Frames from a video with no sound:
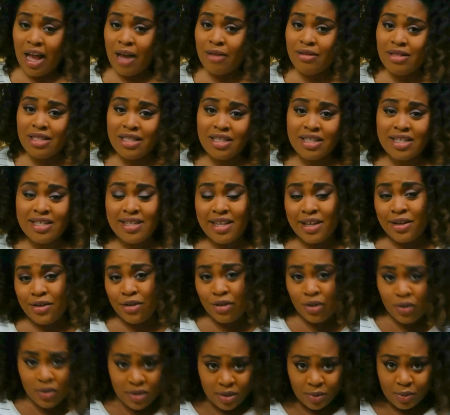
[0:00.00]
I would suggest that
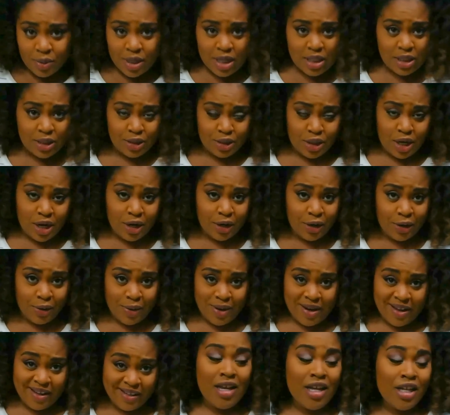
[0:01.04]
you do some research on
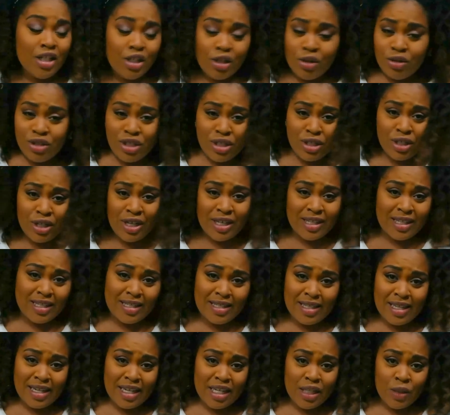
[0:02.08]
Korea. Don't just look at the
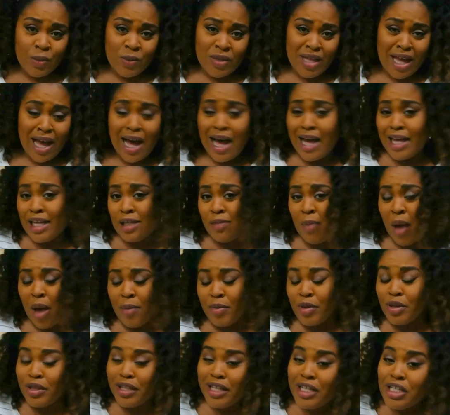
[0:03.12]
cities with the highest
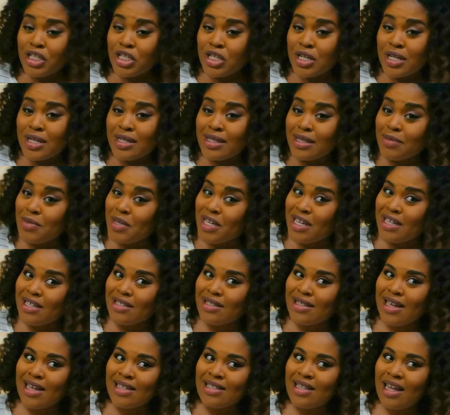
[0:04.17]
populations,
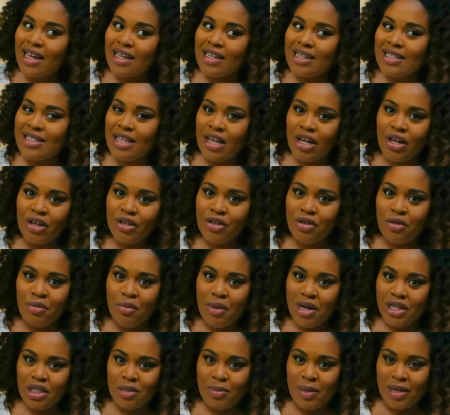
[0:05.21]
because that's not going to tell you
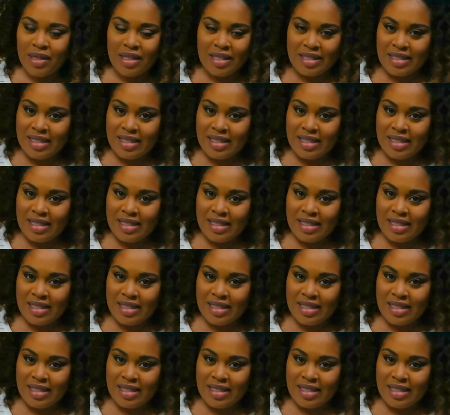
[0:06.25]
much about the